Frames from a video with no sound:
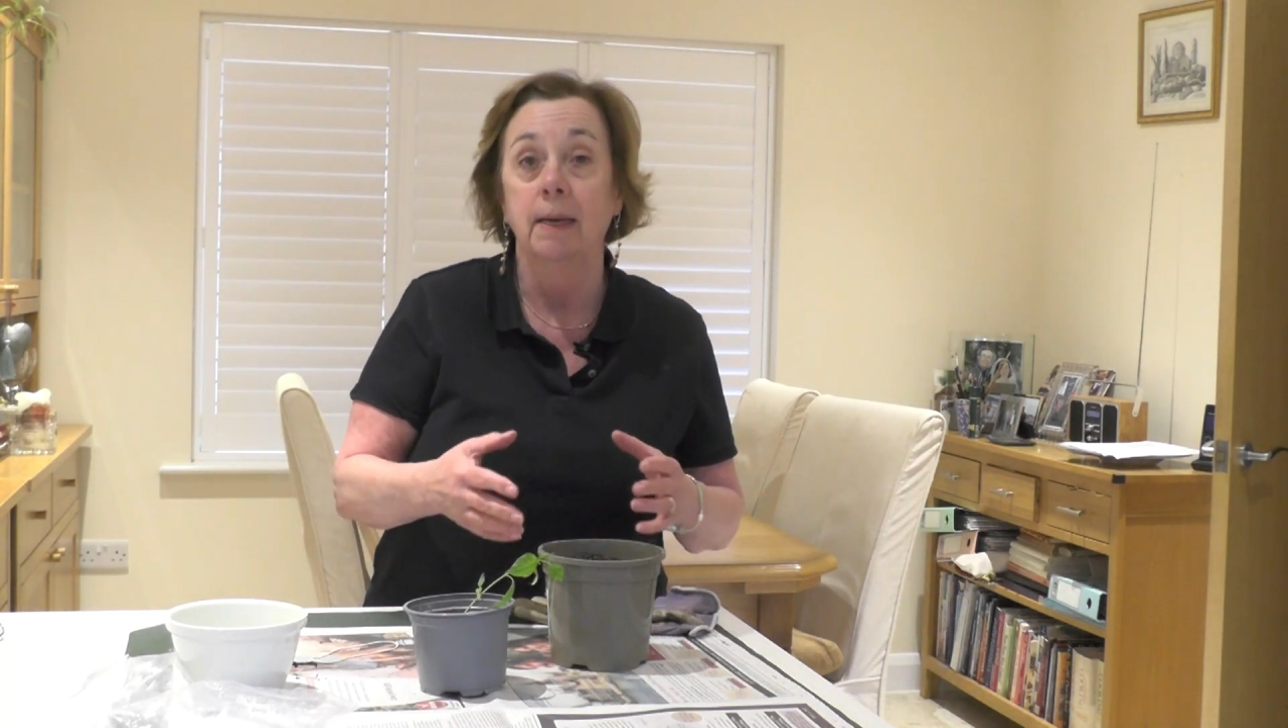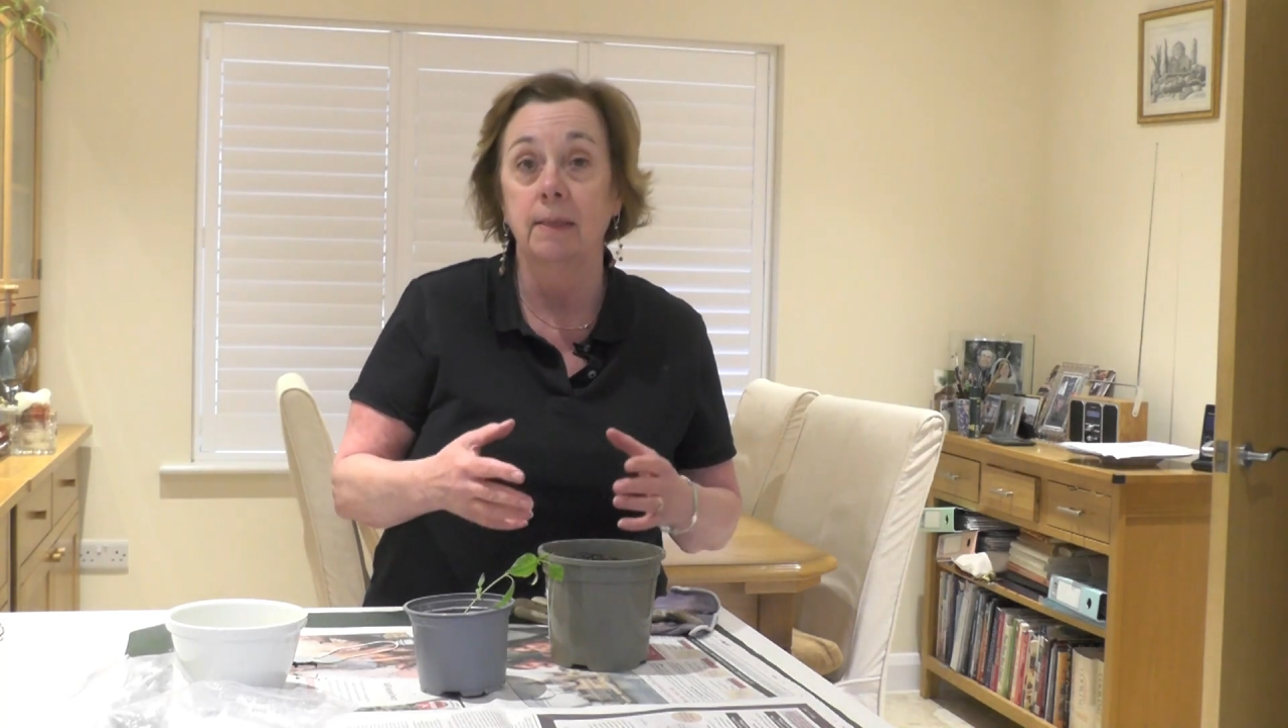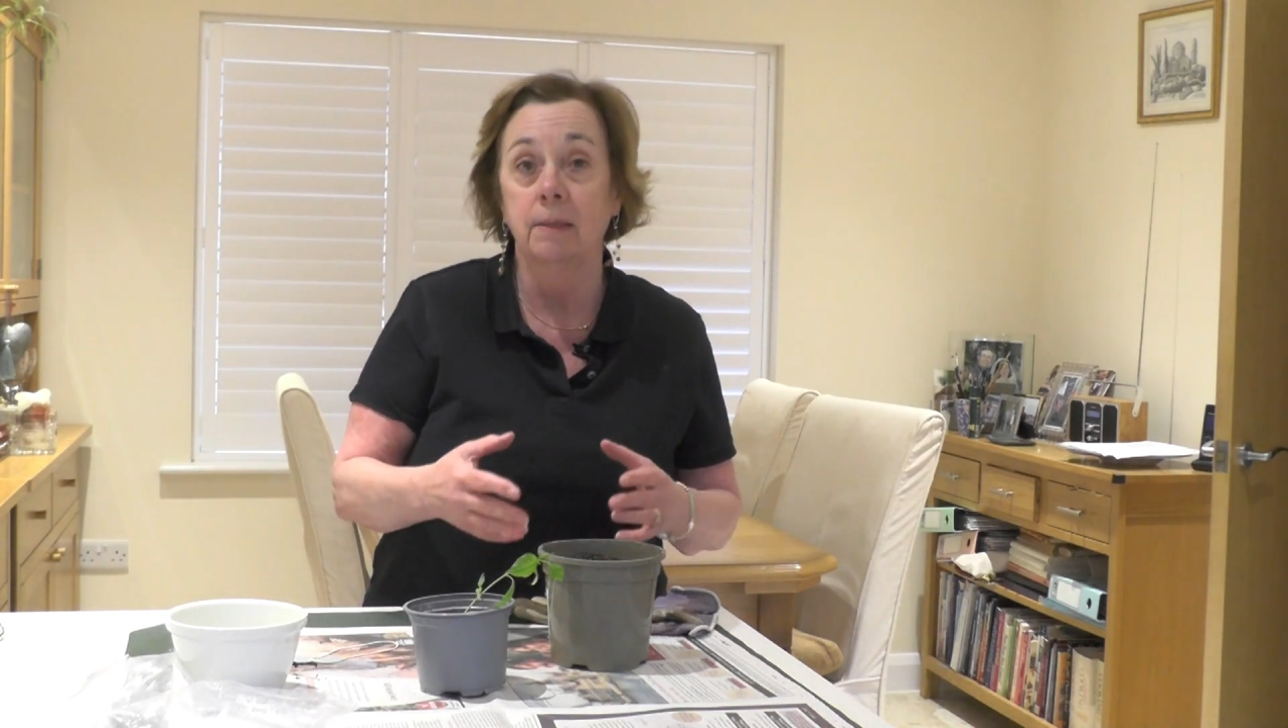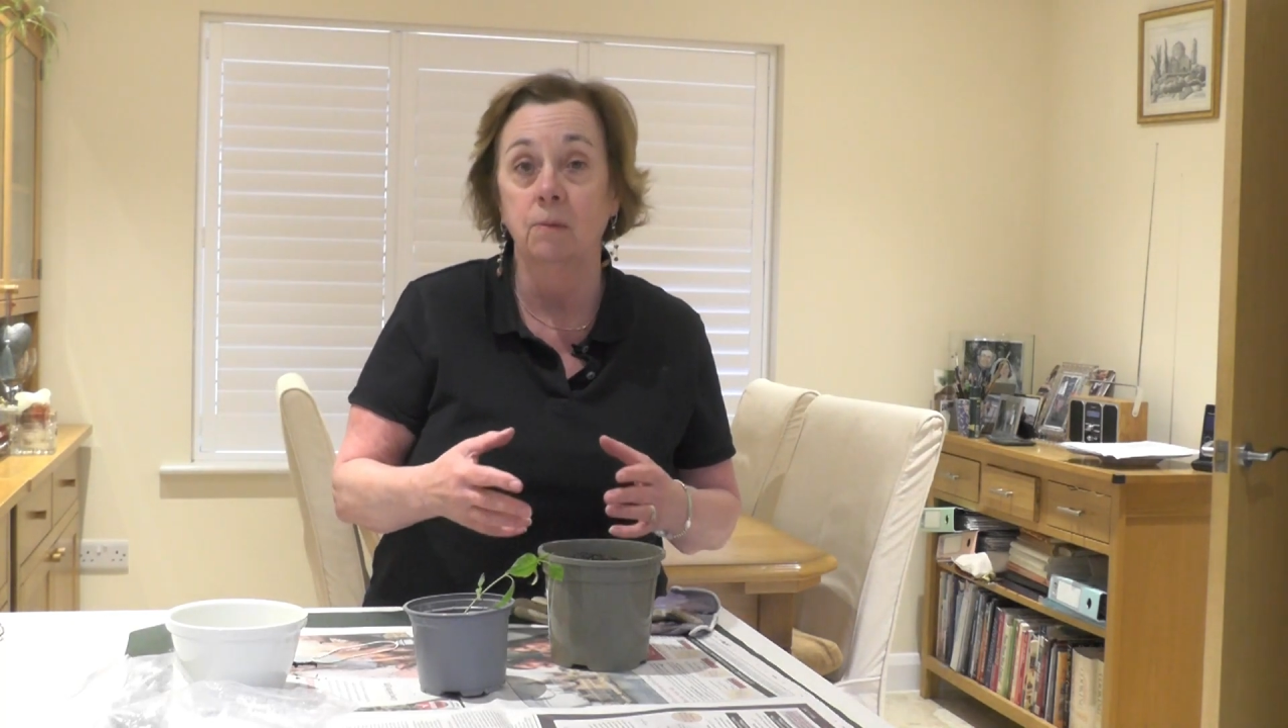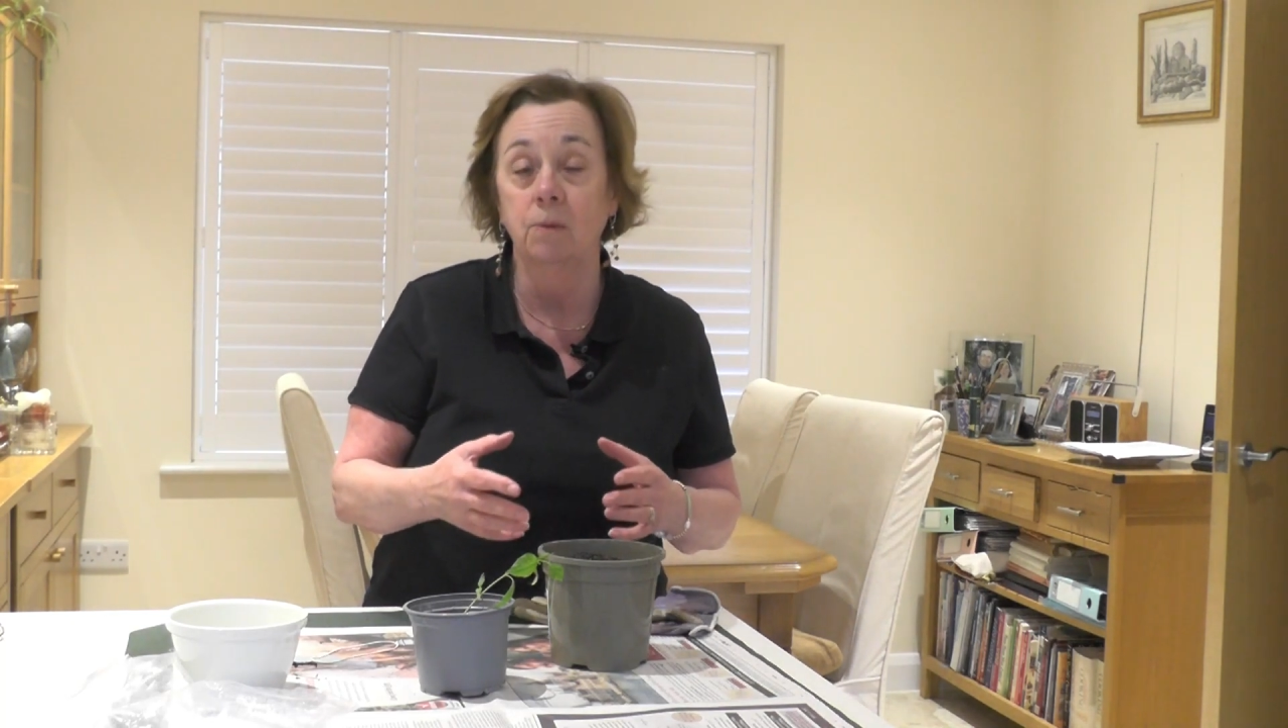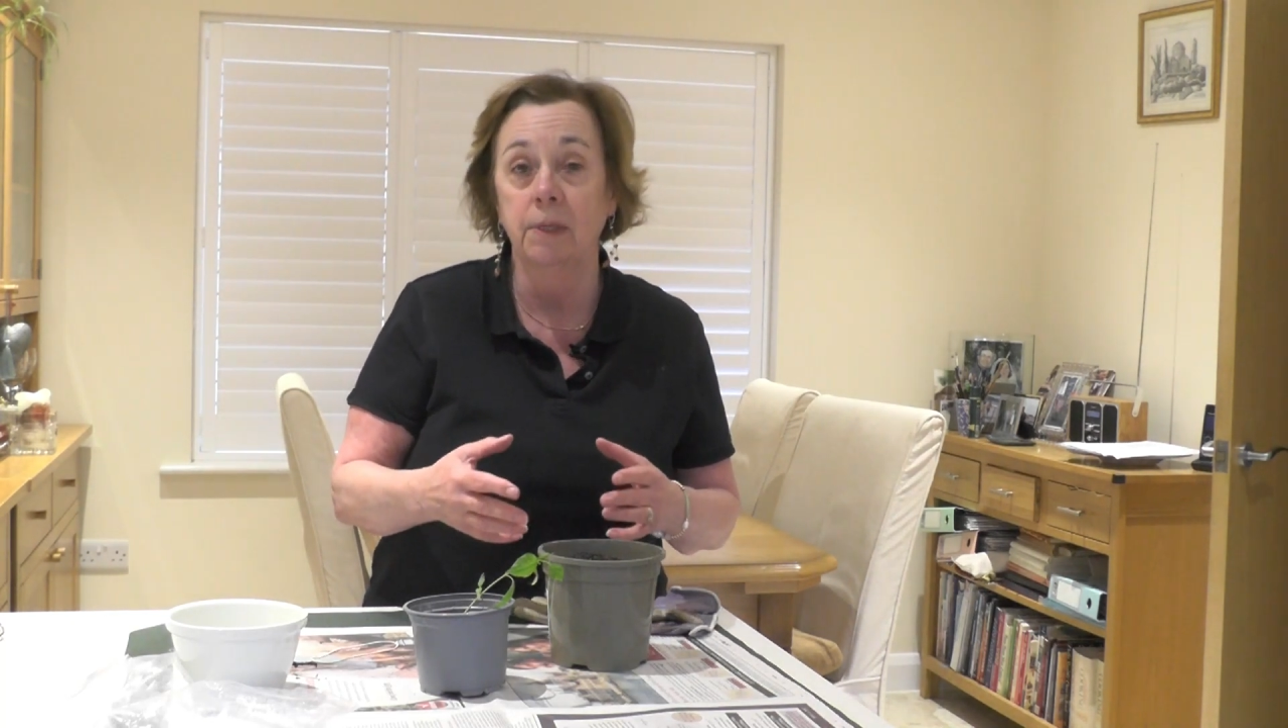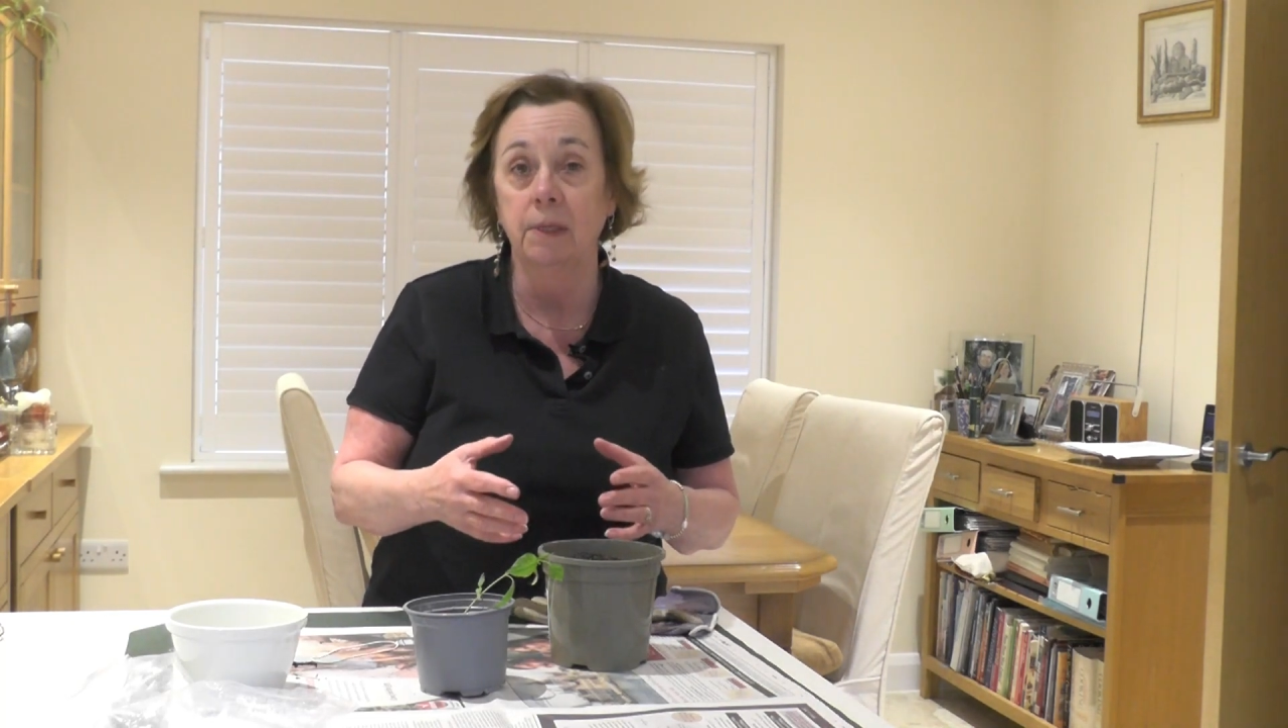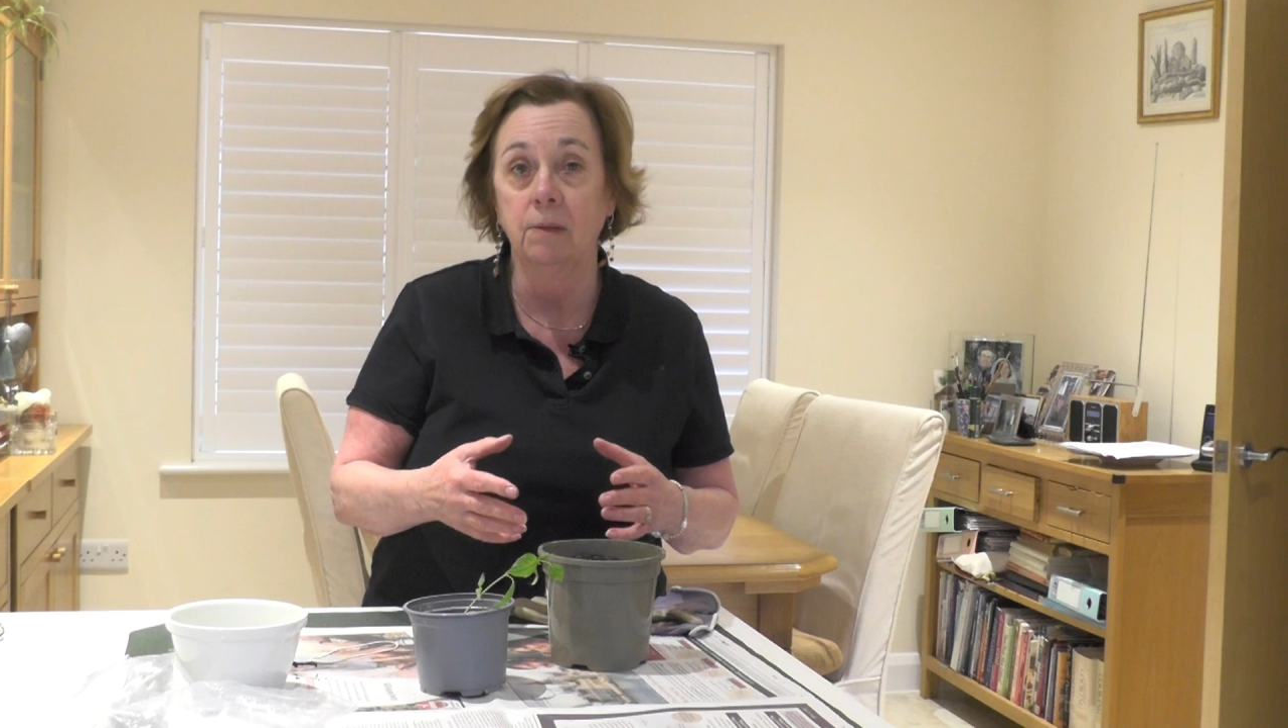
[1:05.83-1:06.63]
as they would in